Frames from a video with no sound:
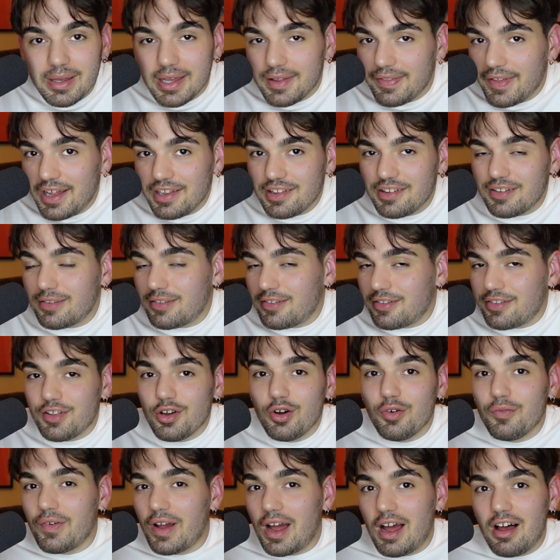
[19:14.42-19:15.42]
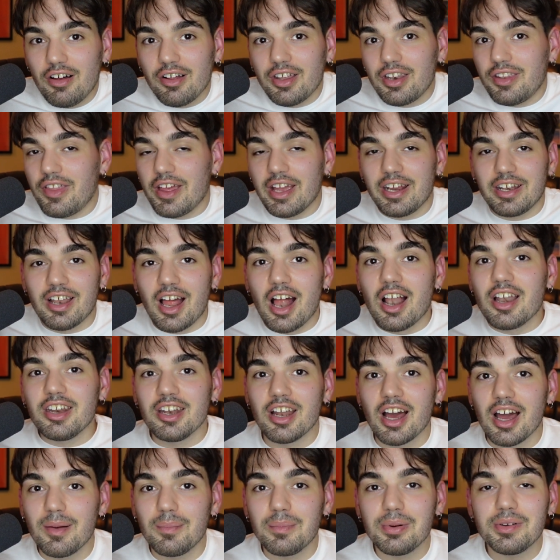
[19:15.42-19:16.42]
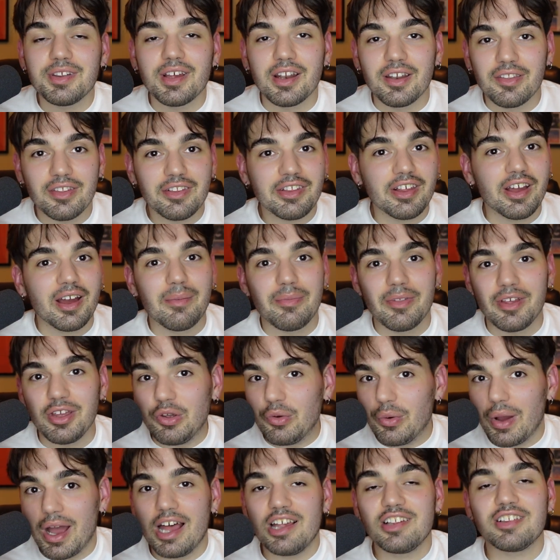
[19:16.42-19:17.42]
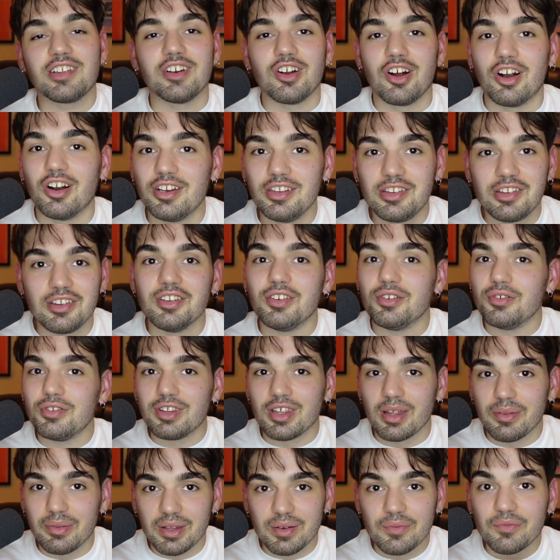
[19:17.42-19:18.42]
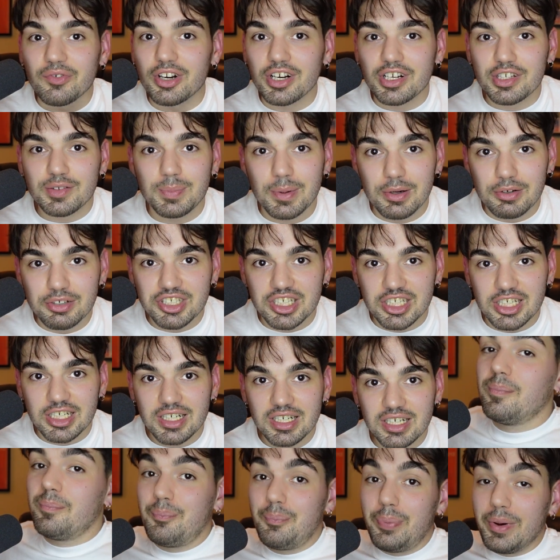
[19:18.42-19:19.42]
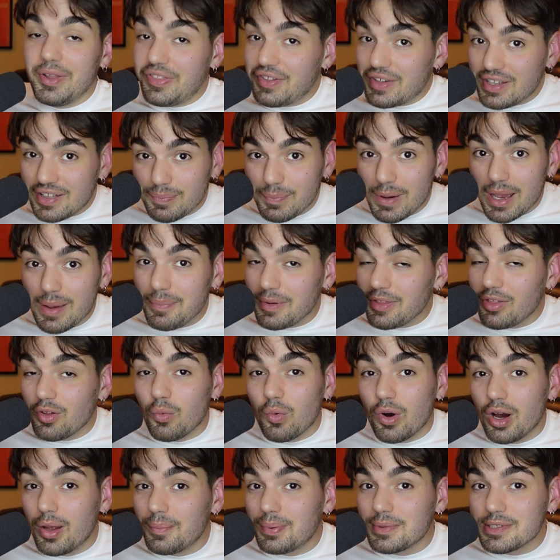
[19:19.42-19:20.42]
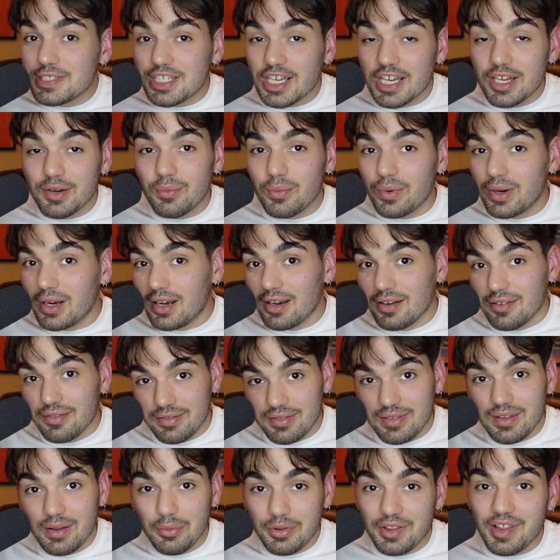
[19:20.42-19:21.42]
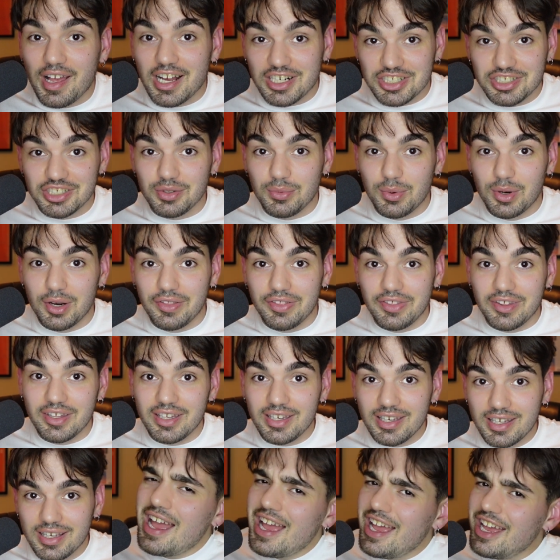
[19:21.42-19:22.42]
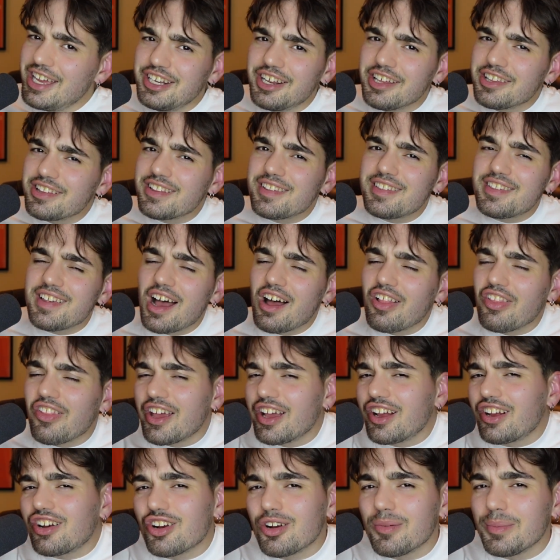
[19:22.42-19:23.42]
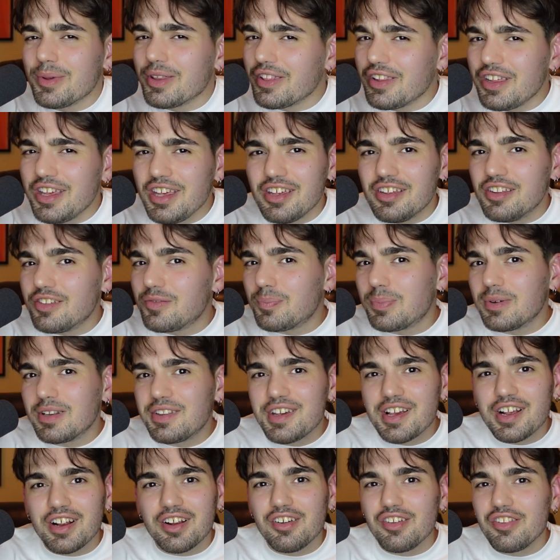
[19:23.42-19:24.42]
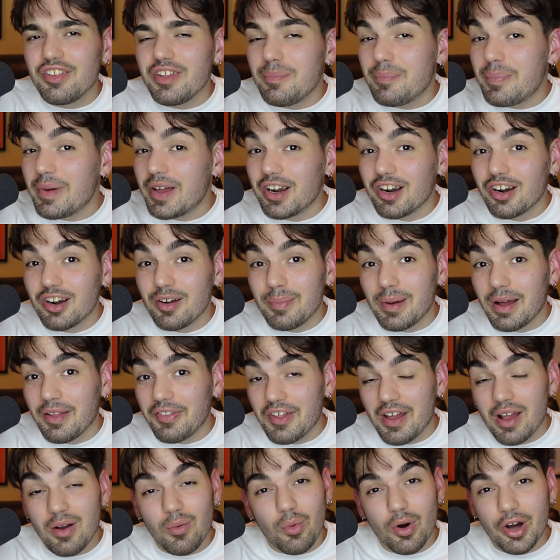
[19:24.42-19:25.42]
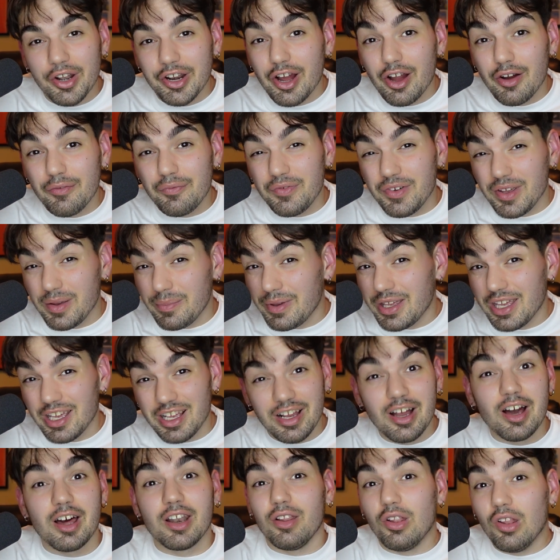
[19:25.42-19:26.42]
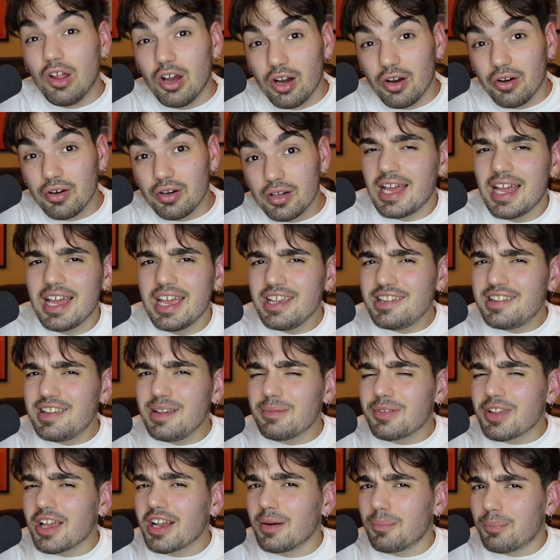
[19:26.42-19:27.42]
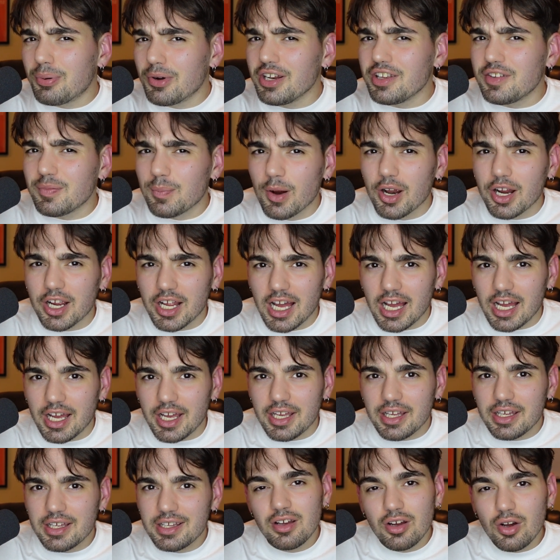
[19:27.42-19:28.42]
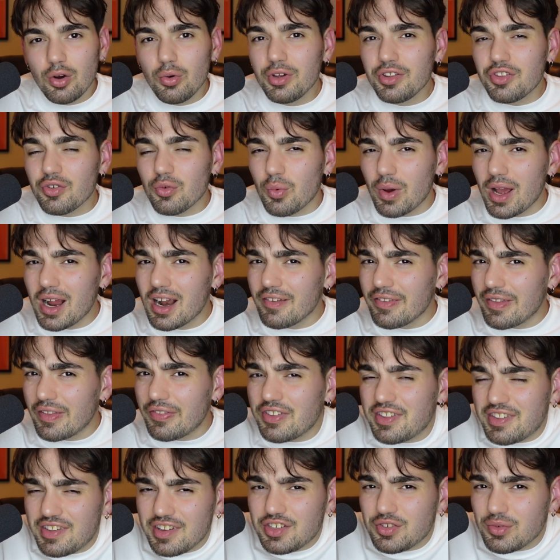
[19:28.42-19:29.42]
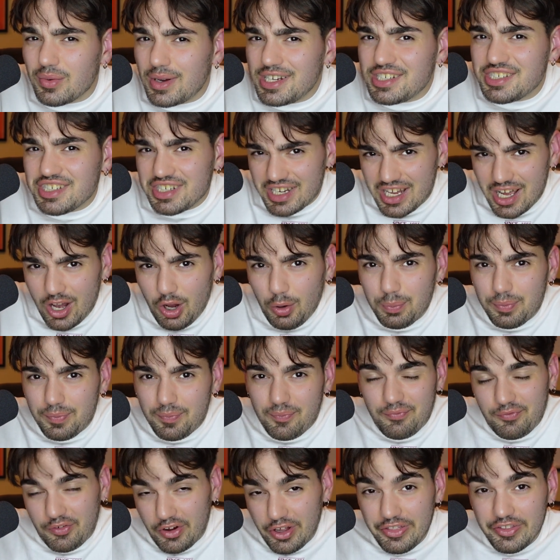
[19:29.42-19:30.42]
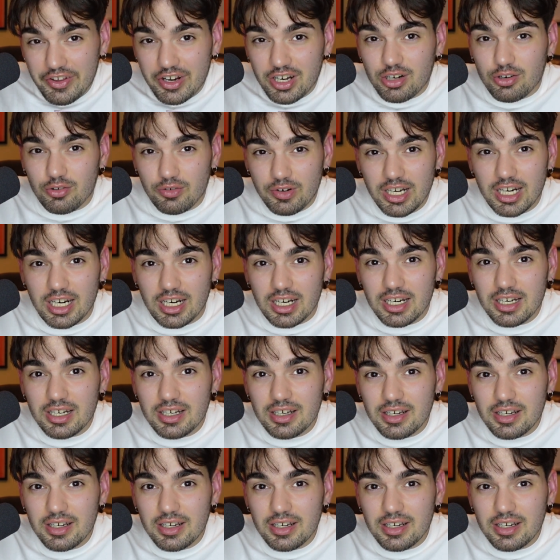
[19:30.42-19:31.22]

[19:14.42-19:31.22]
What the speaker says: and that's still valid like 99% of the time that you ask an artist to do something for exposure, but this might be the 1% where it was actually worth it. It doesn't sound like Herman Lee is particularly bitter about that one-off fee being kind of low. He seems like a pretty smart guy who is aware that the situation helped fund their career,